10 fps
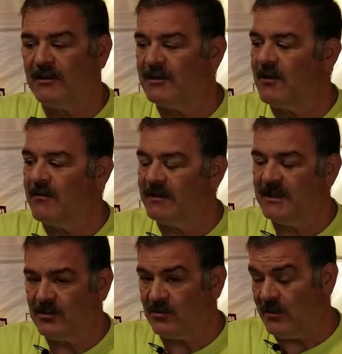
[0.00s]
So if
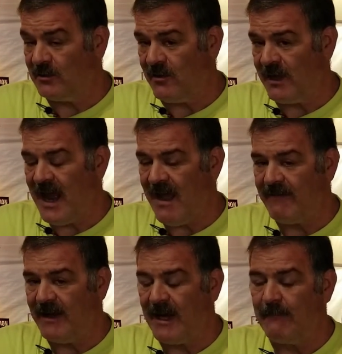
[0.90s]
this draws only
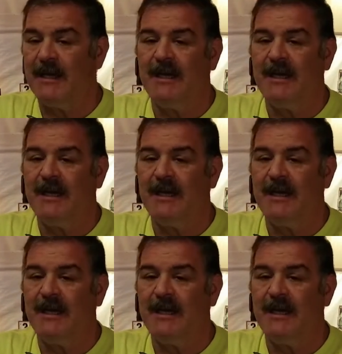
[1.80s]
0.5 amp,